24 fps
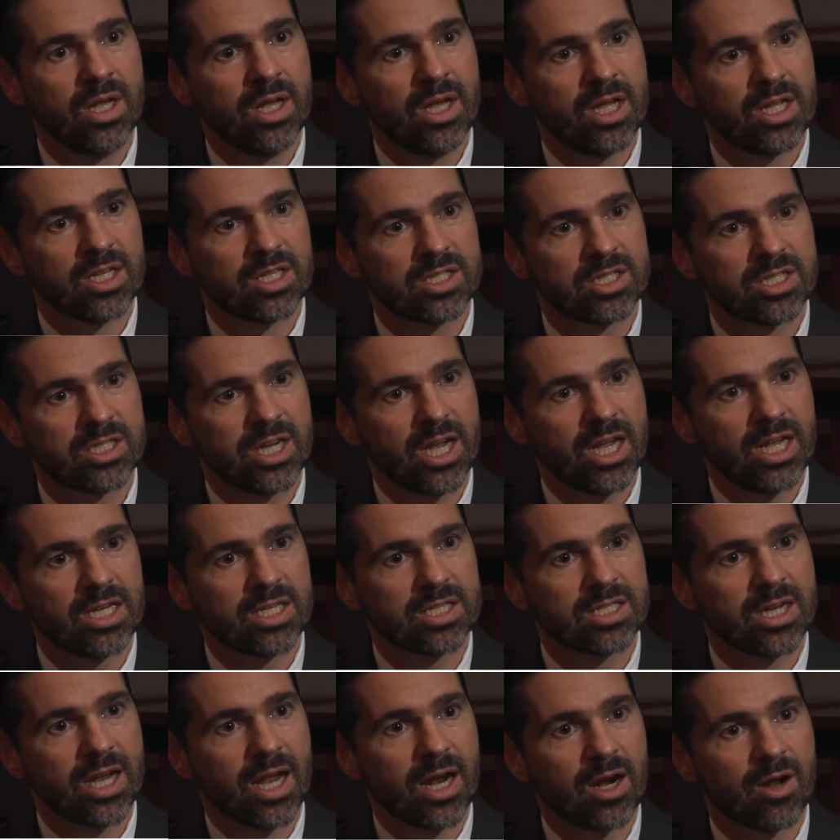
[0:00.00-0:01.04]
It's
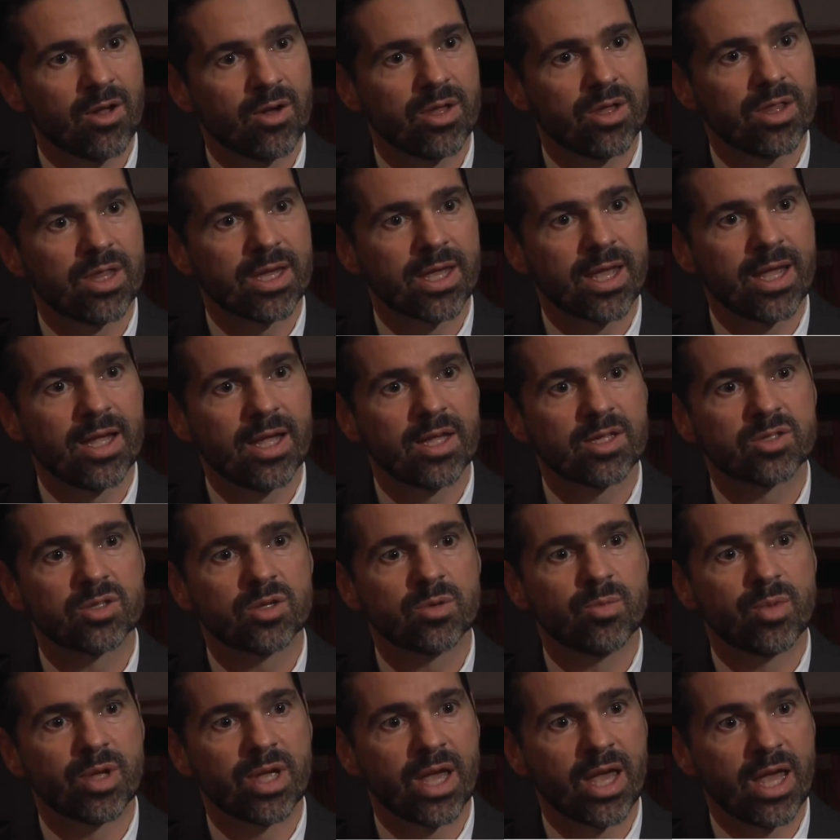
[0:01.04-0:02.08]
changed not only the cancer
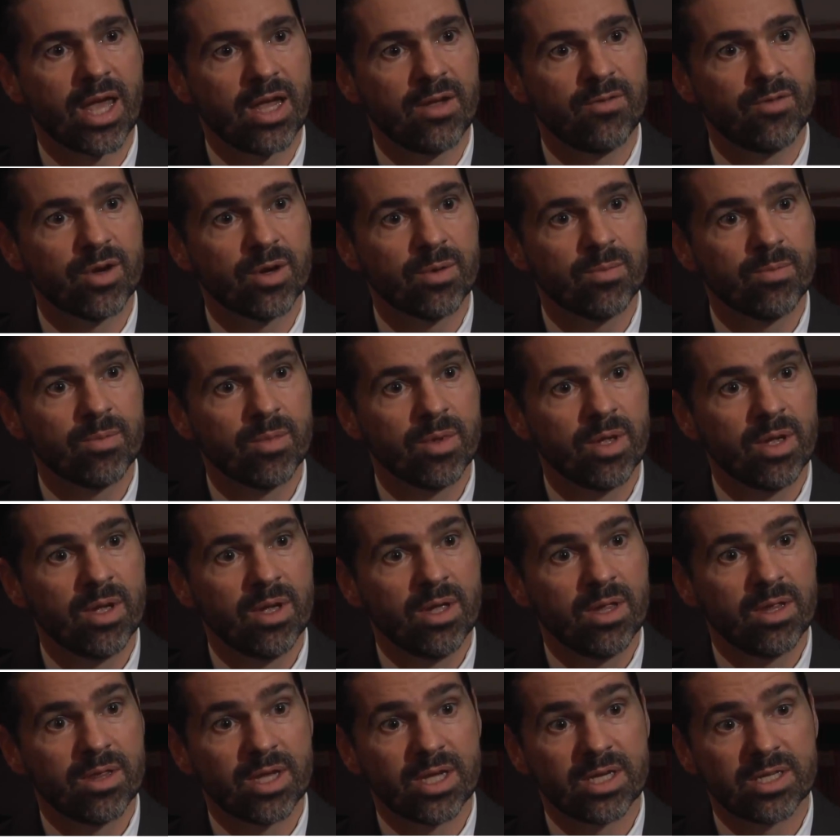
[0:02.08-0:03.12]
behavior,
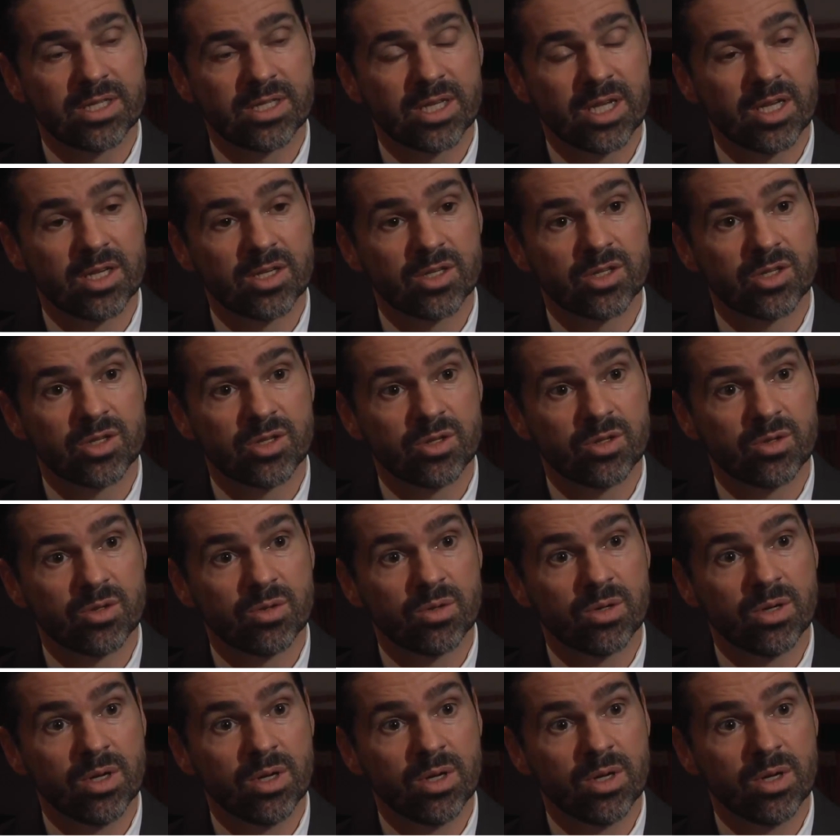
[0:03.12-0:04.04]
they tend to